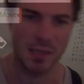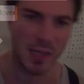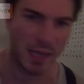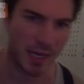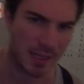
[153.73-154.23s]

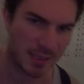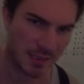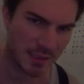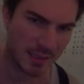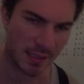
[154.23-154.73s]

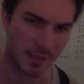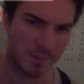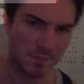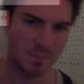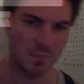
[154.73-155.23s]
and
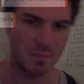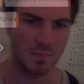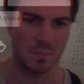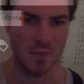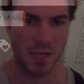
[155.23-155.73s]

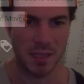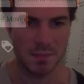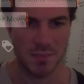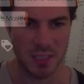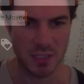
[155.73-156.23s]
I
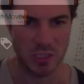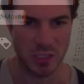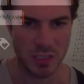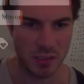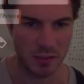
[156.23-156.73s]
am
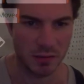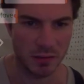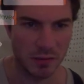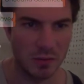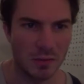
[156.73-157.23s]
satiated
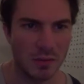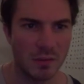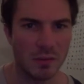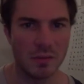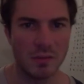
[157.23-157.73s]

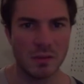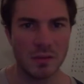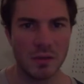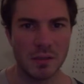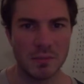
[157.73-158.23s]

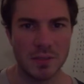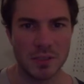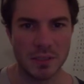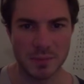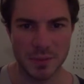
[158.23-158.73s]
on the bishop.